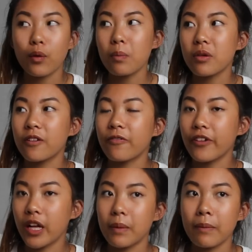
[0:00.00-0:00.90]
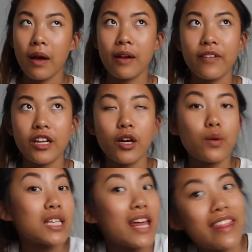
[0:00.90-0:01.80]
where I'm gonna film my
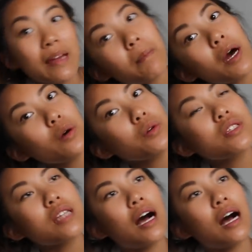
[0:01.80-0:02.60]
videos the most.